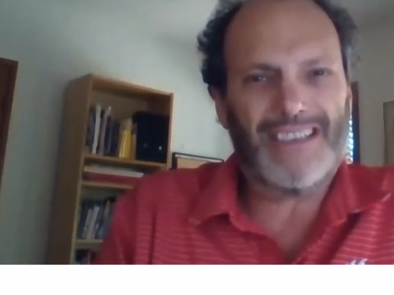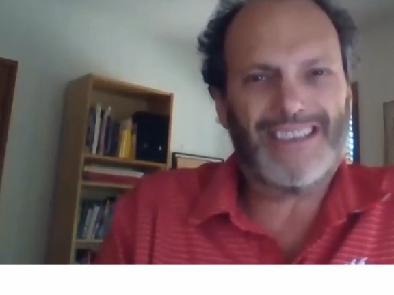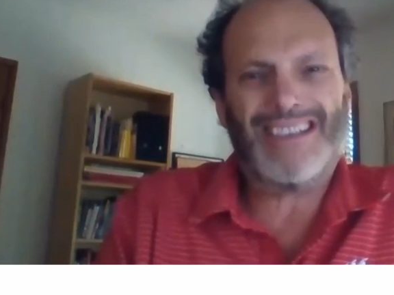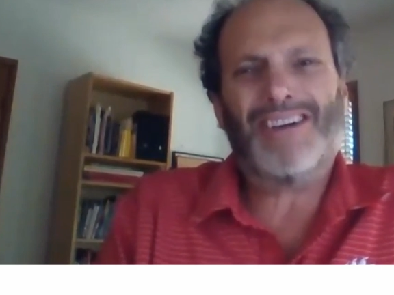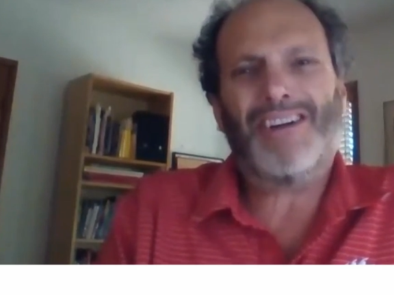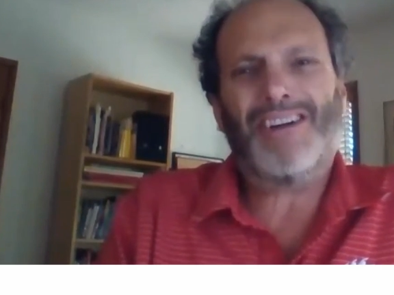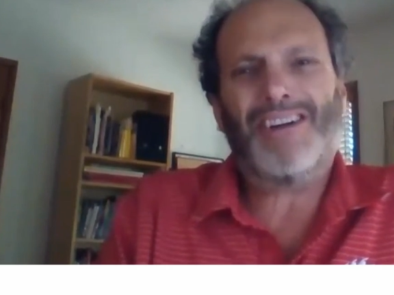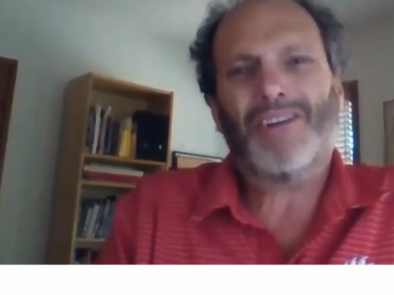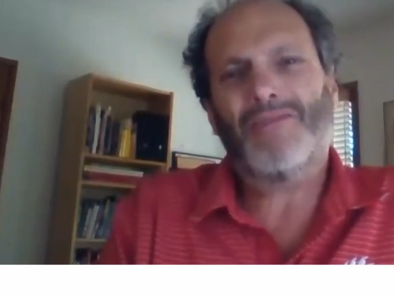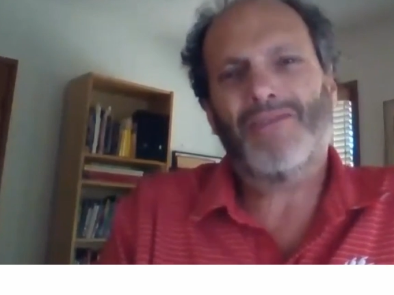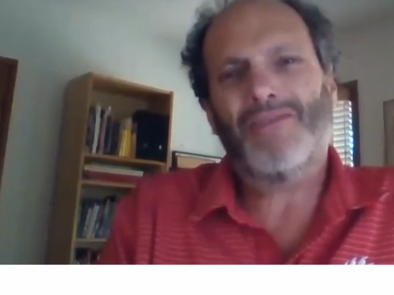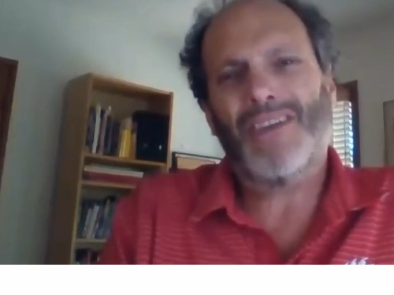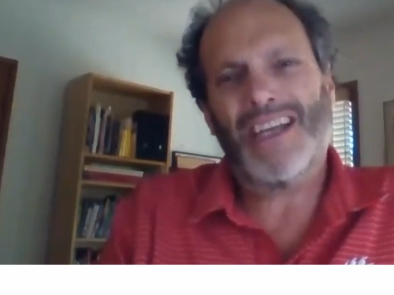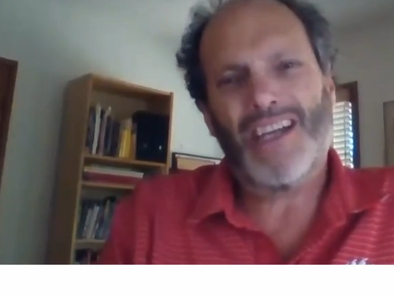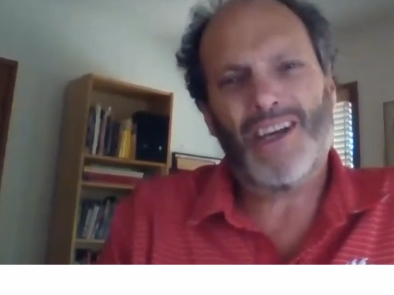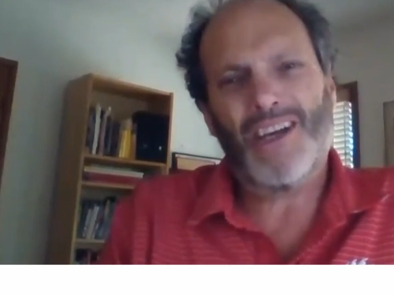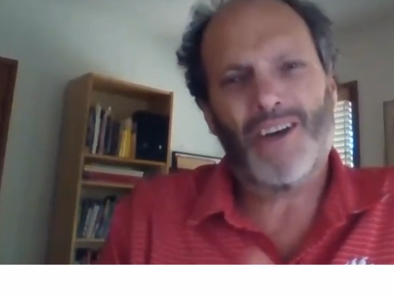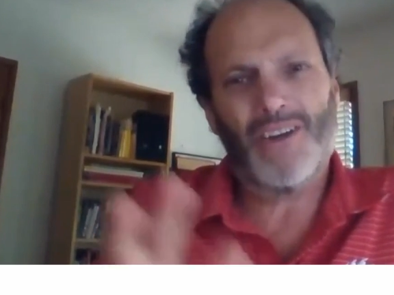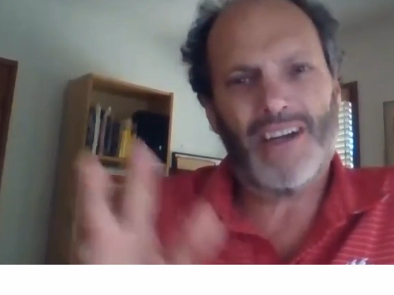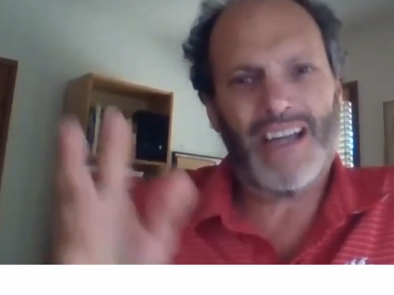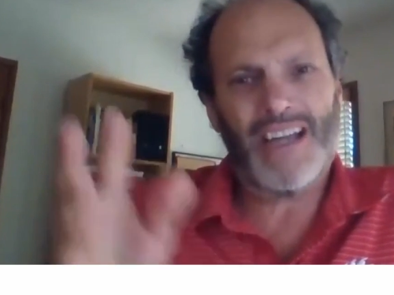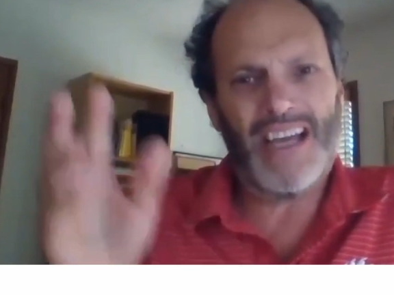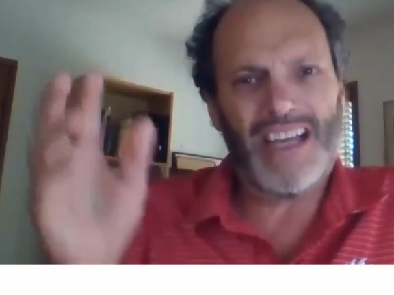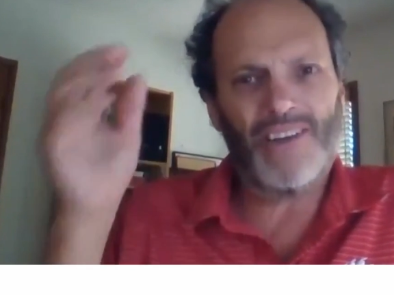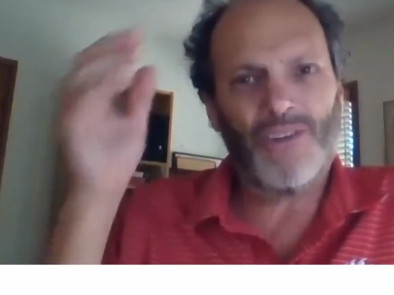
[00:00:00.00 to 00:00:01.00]
the
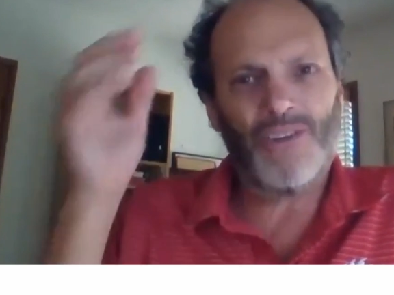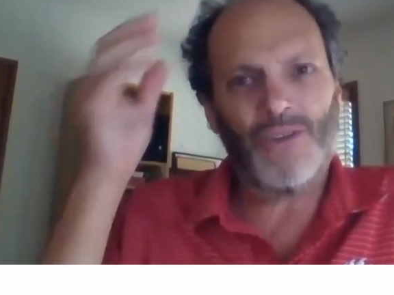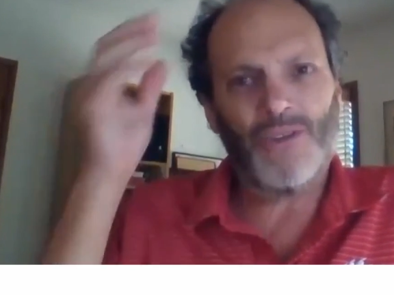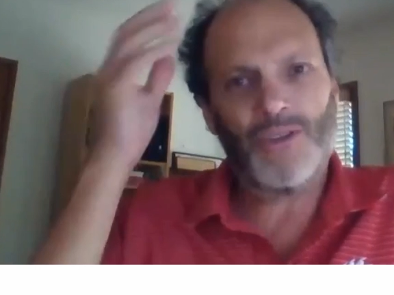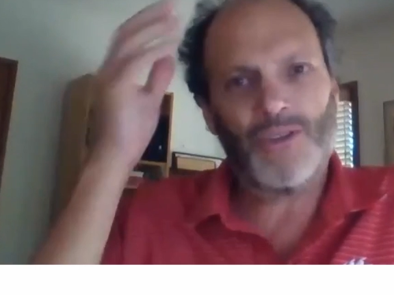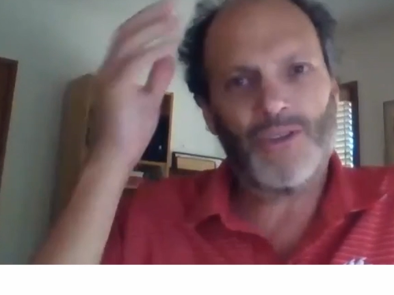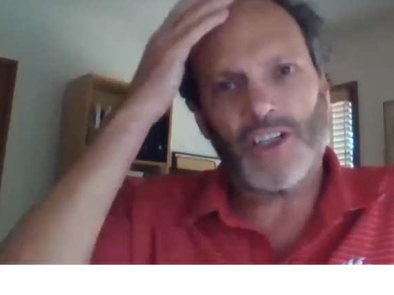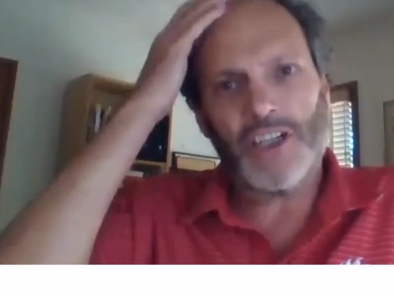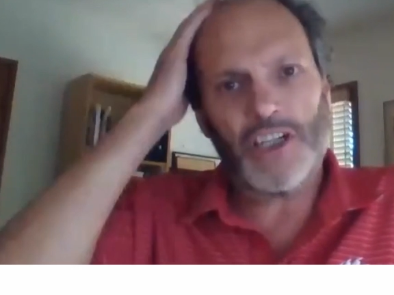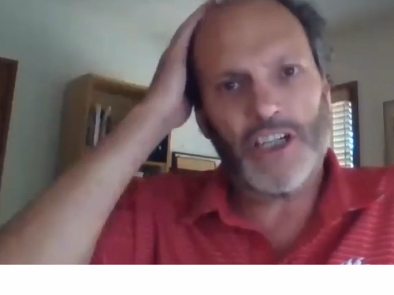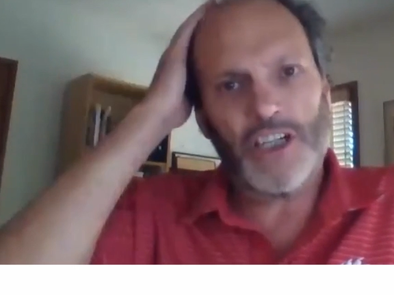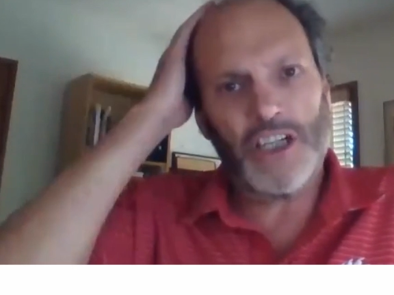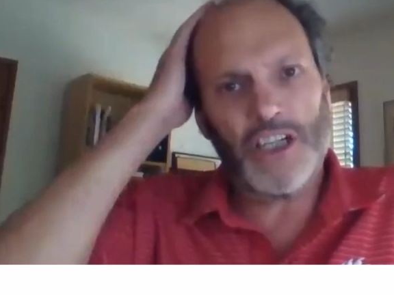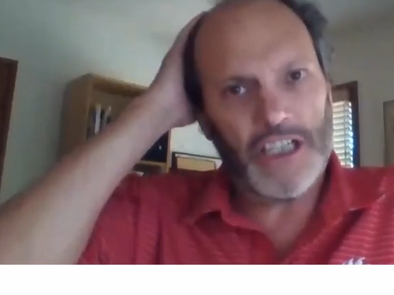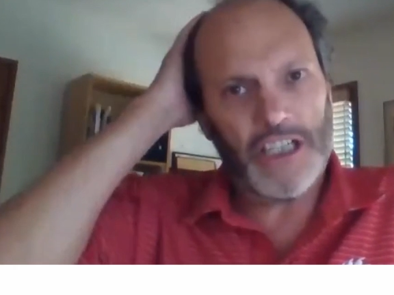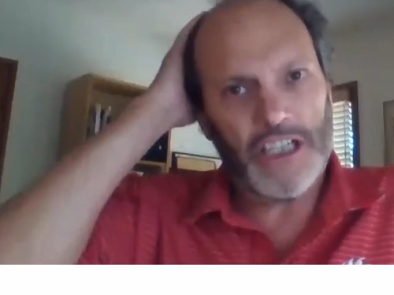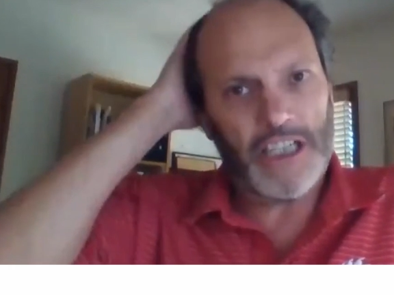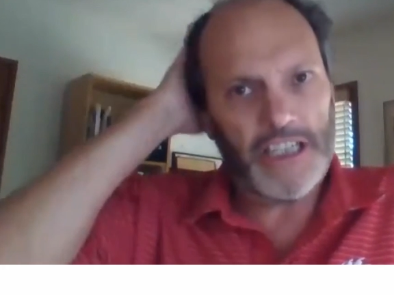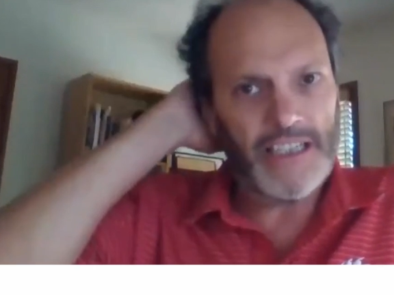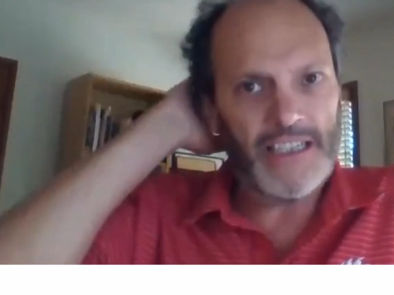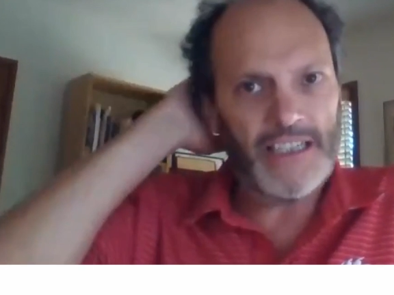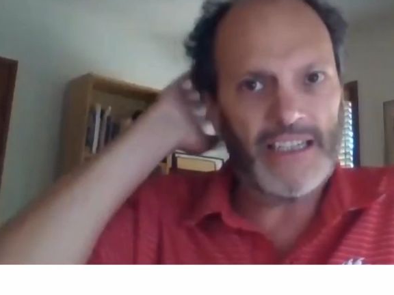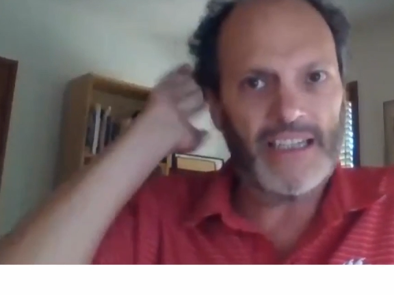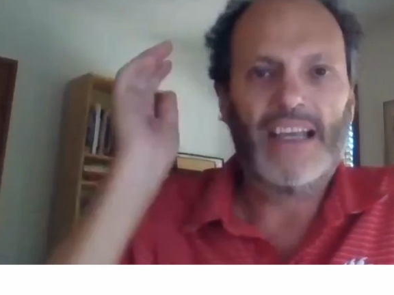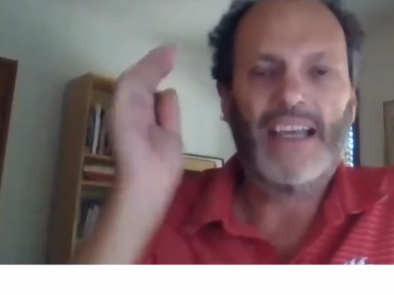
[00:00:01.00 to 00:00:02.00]
video, and I don't look
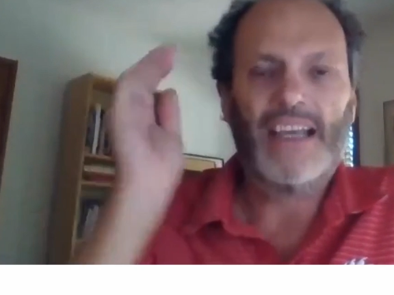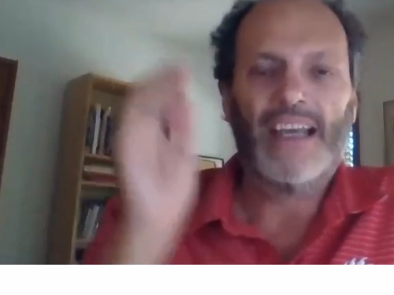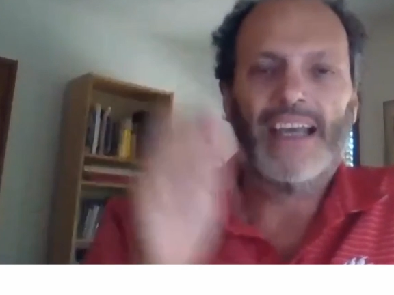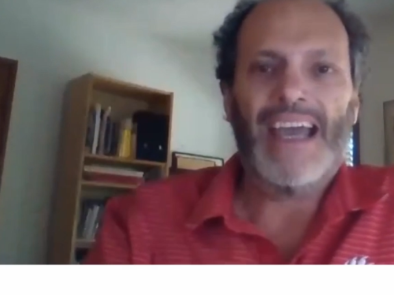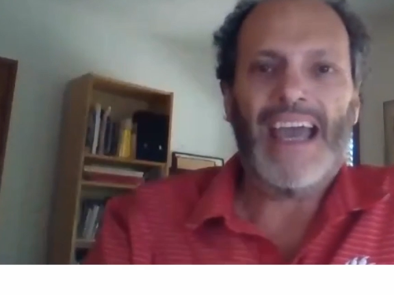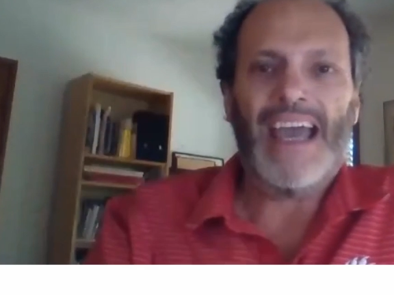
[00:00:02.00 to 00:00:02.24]
good.